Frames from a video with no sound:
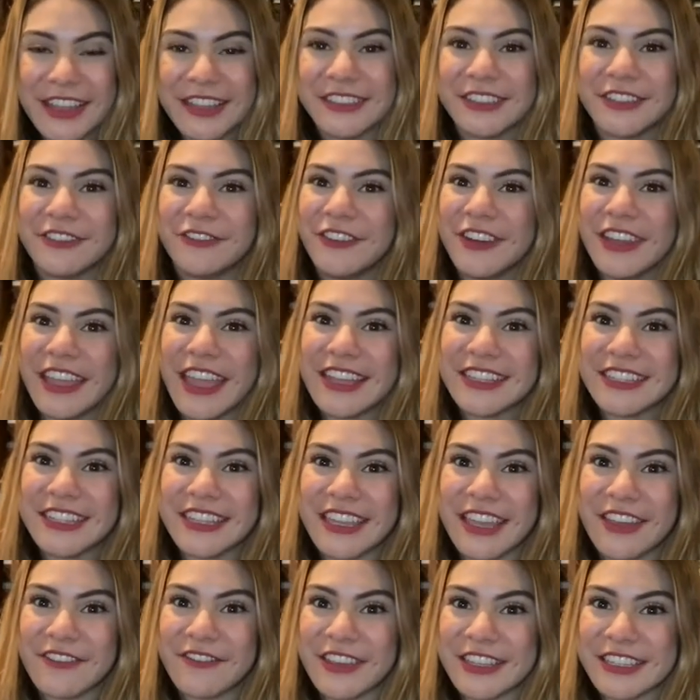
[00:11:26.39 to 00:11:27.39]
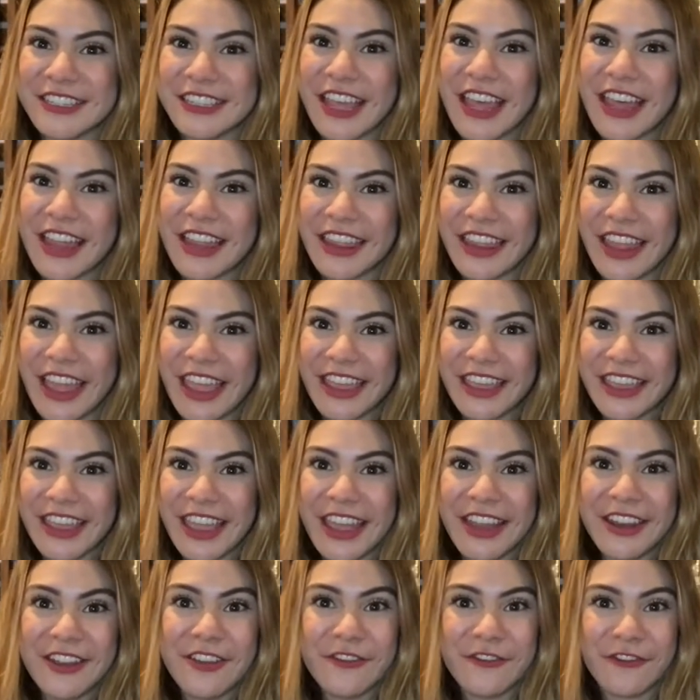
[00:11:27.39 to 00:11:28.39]
Don't forget to give us a like
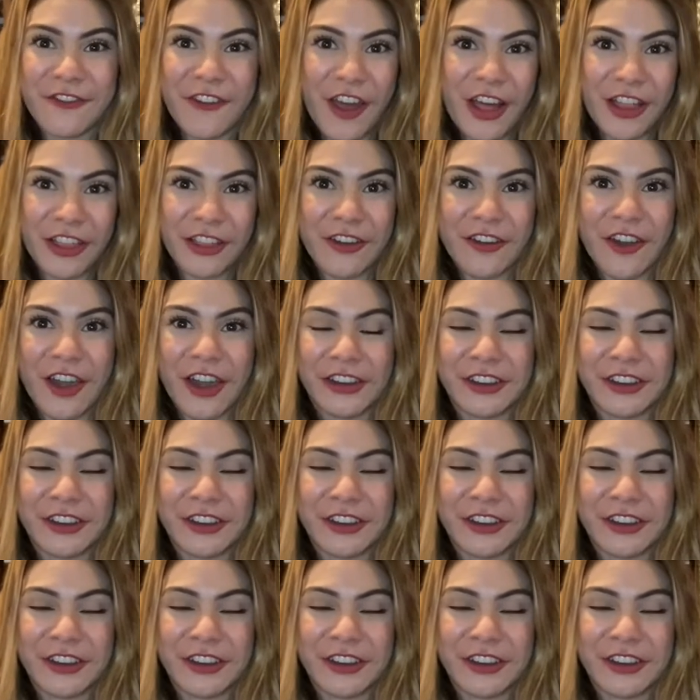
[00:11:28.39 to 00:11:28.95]
and a follow